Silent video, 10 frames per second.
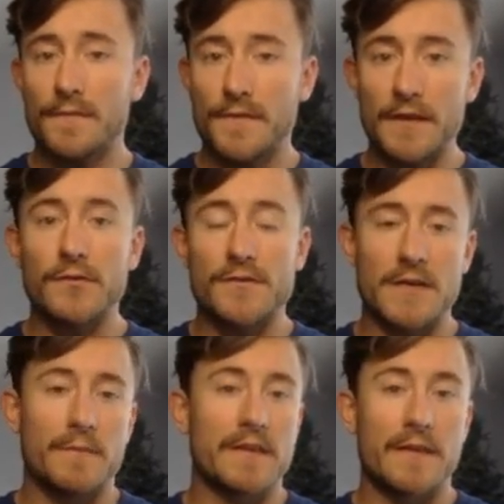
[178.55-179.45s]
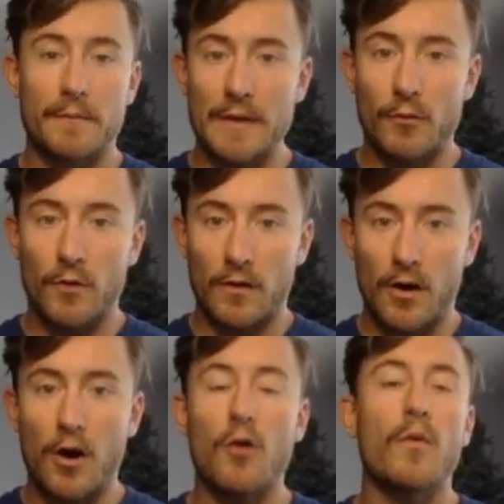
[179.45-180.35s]
these are something that people
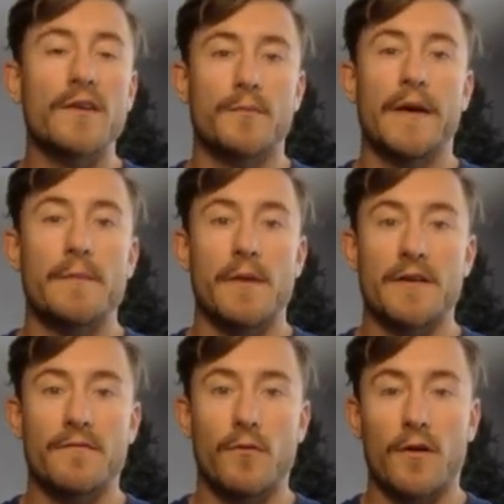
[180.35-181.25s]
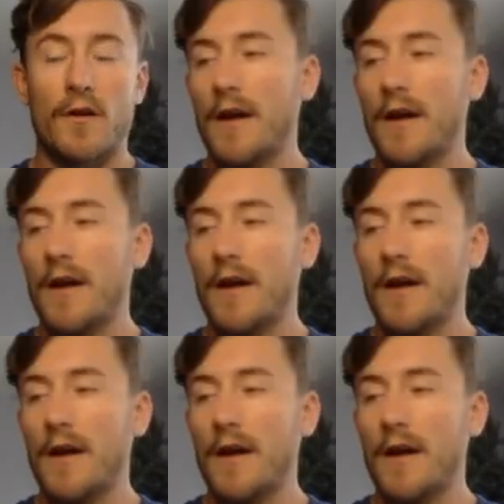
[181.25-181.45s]
will always pay money for,